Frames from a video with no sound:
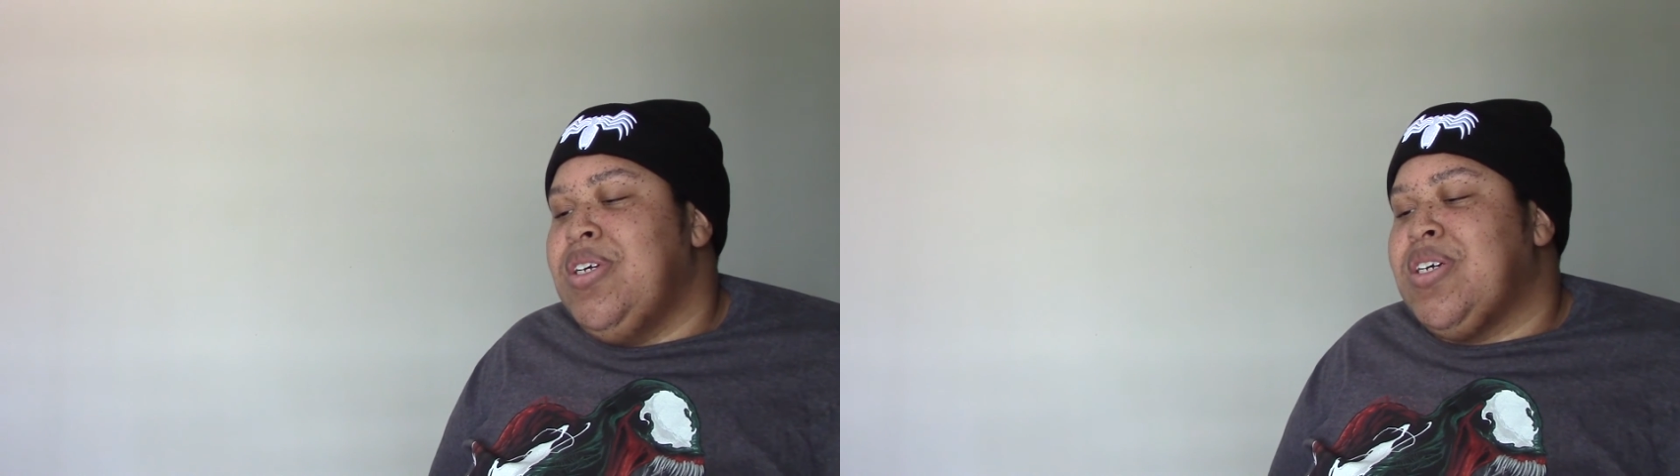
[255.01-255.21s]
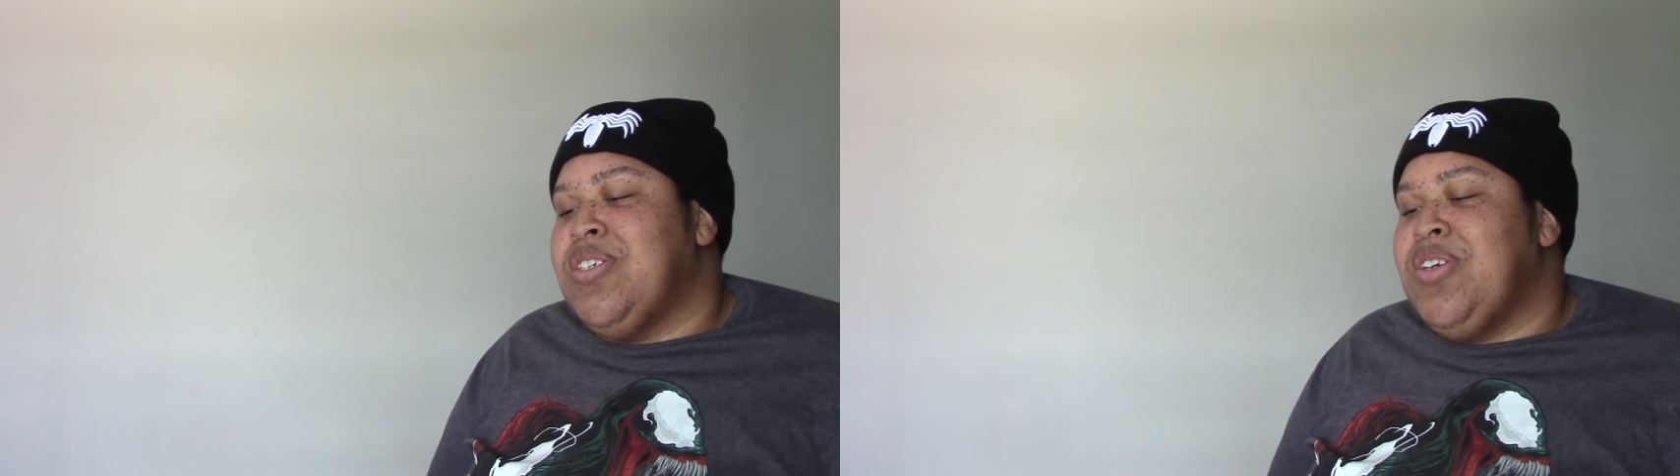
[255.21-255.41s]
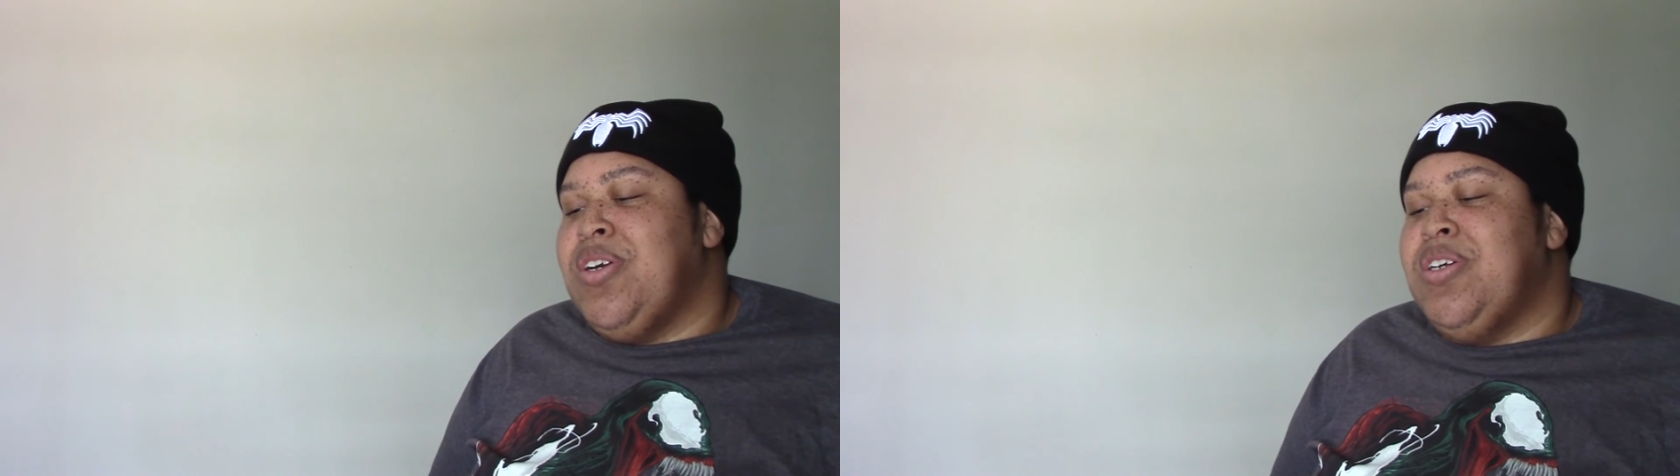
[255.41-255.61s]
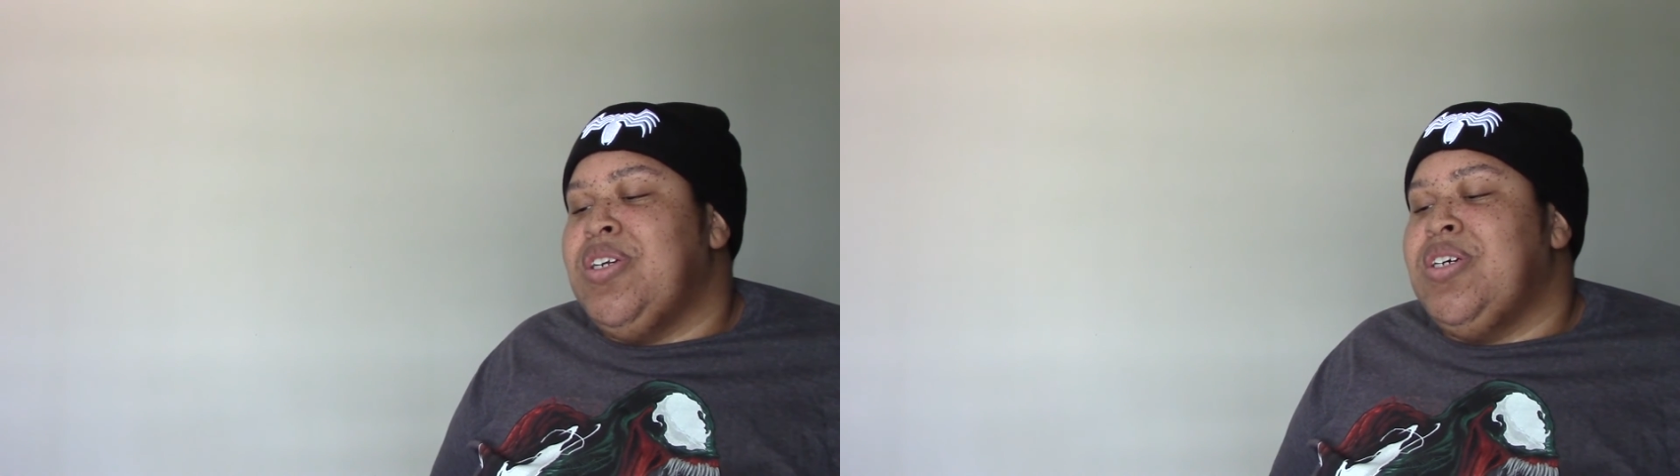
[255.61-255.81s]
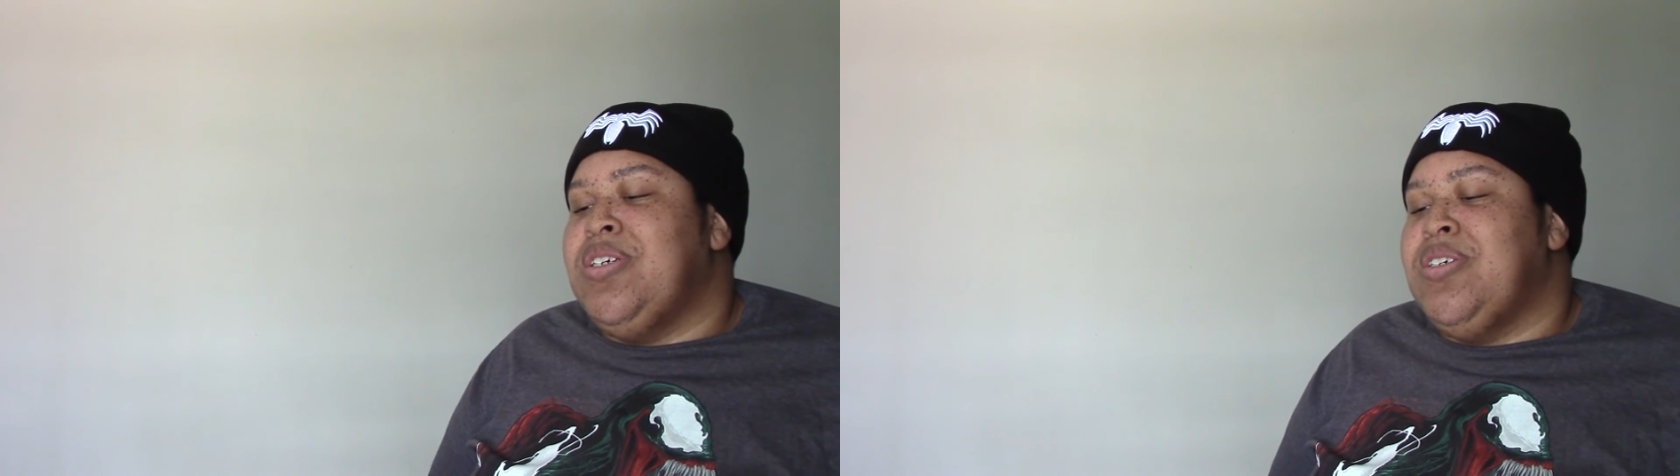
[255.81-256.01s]
Because they're in
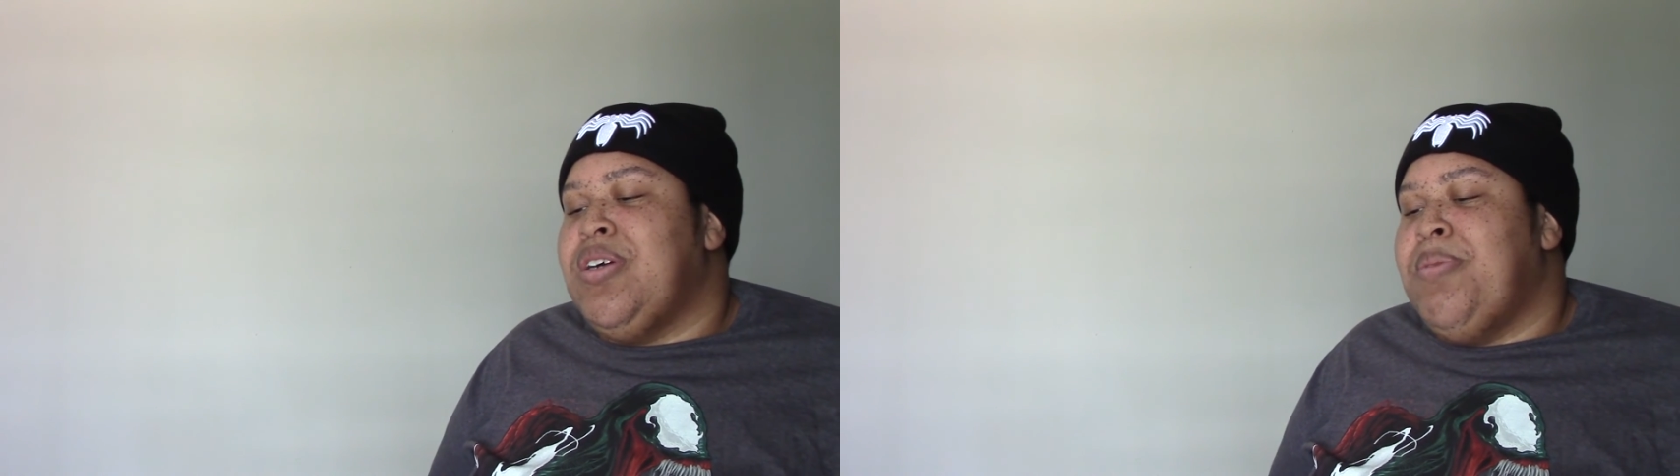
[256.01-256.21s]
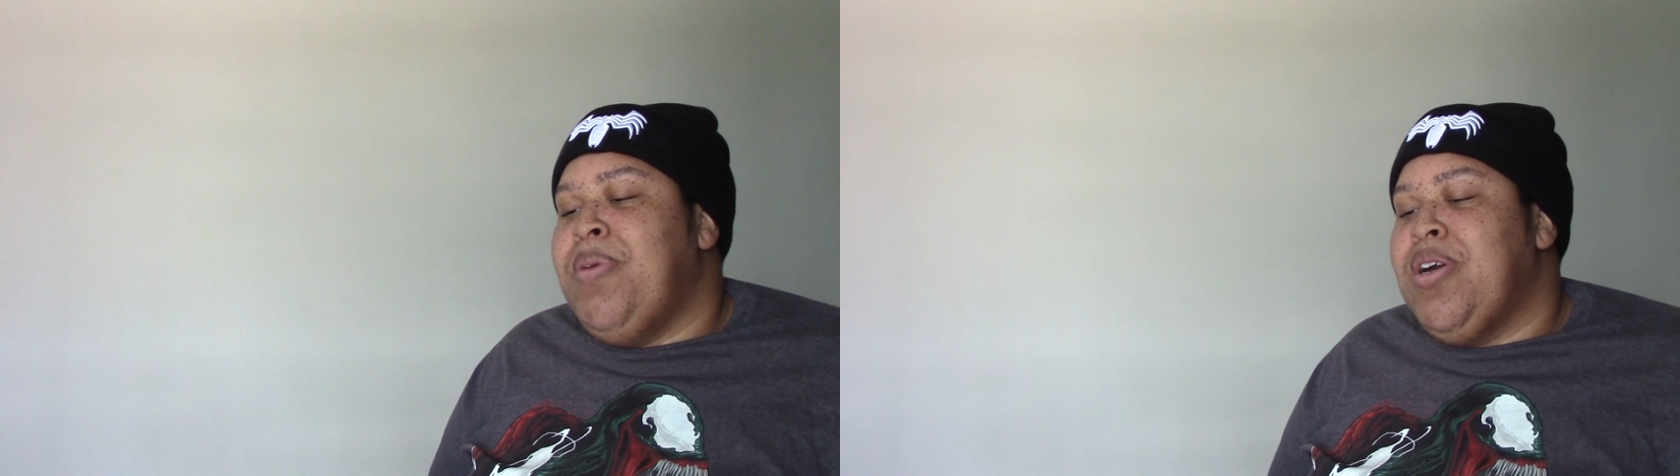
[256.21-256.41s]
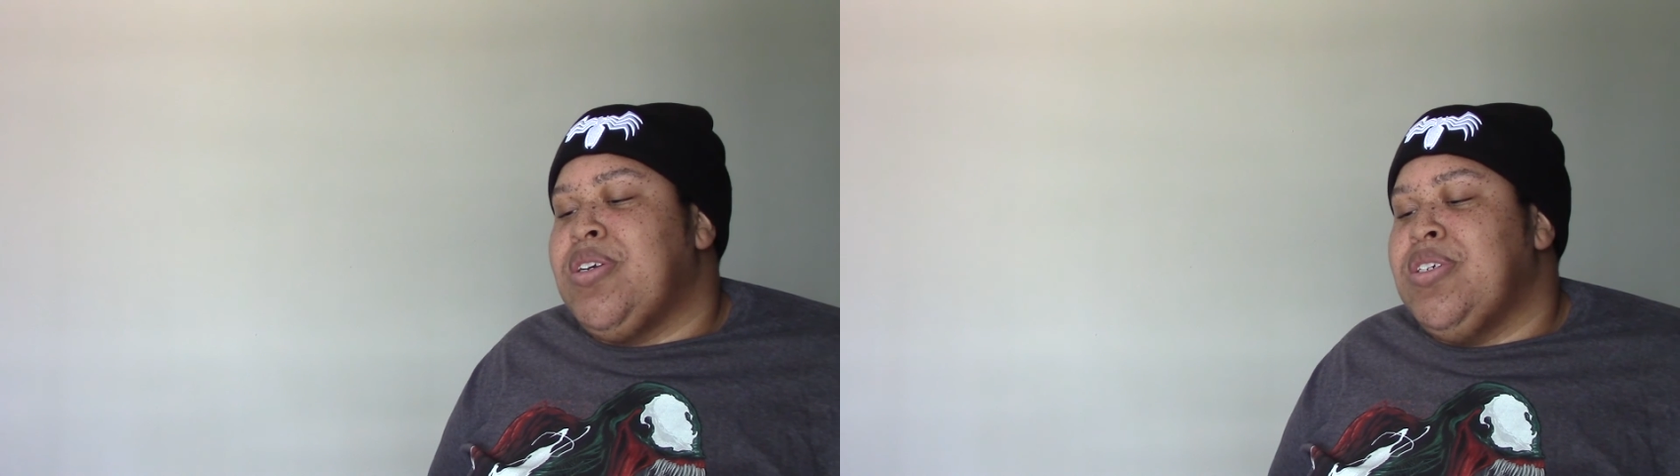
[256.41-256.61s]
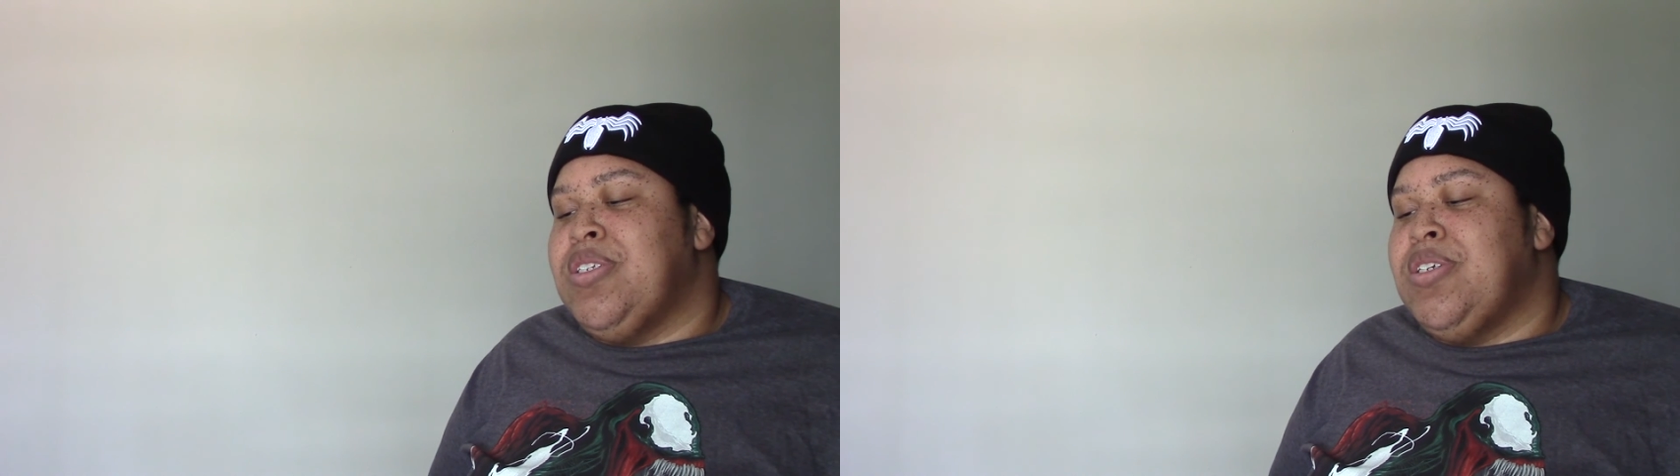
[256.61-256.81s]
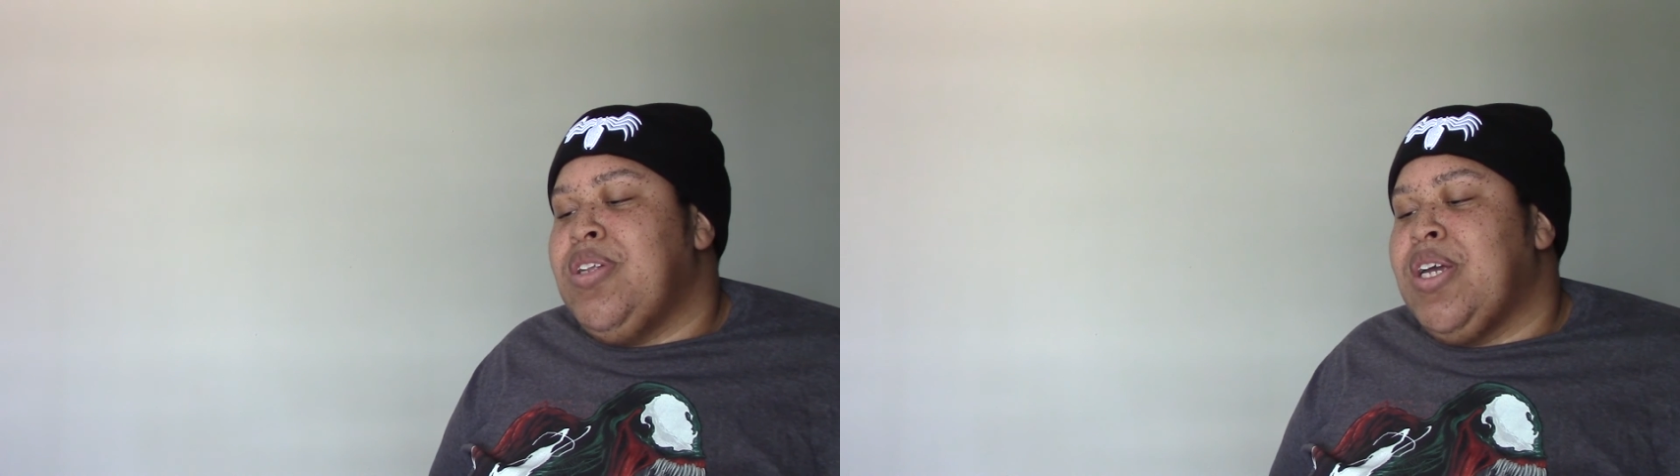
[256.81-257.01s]
America,
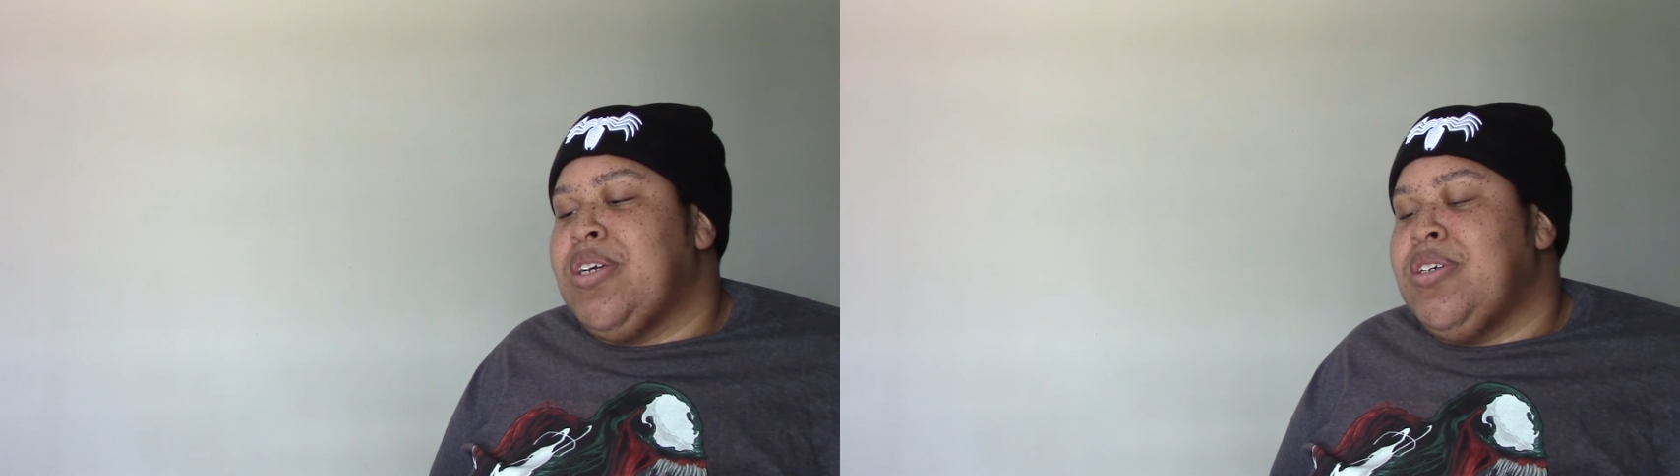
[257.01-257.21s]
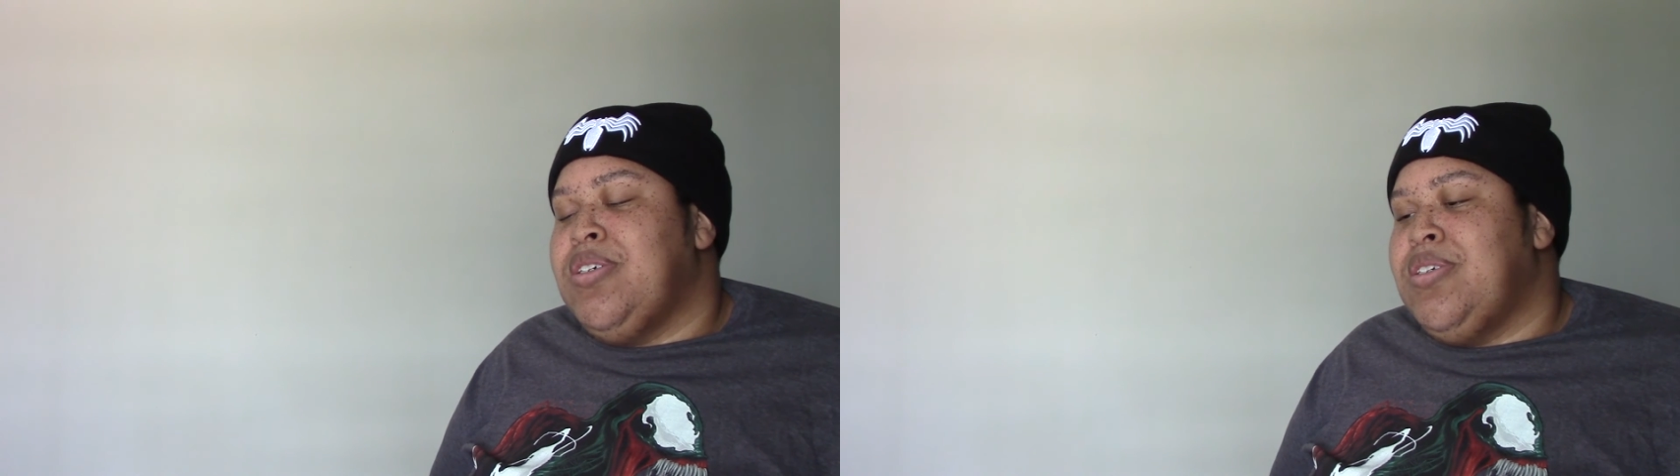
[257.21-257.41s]
still like,